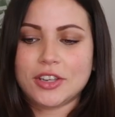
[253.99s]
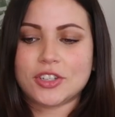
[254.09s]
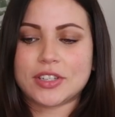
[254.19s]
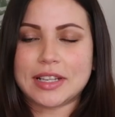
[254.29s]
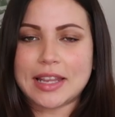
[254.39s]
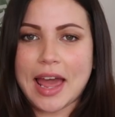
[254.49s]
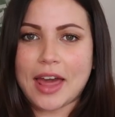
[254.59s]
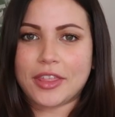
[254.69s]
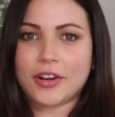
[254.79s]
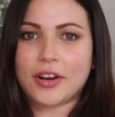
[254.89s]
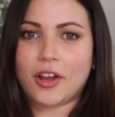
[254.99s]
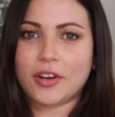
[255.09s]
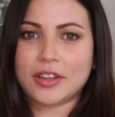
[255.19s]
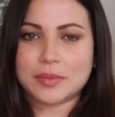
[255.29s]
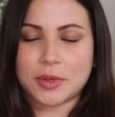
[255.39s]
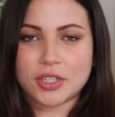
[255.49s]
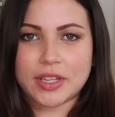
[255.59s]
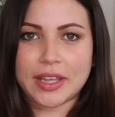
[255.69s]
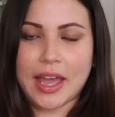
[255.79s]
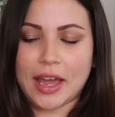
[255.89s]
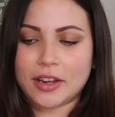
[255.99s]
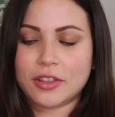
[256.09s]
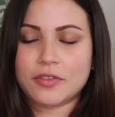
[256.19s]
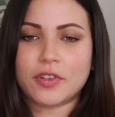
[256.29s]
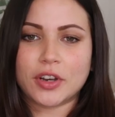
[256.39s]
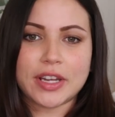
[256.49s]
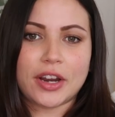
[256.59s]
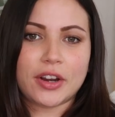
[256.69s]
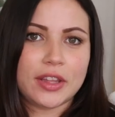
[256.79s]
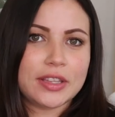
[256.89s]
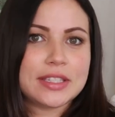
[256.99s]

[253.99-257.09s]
just lather on as much as I can in the front area,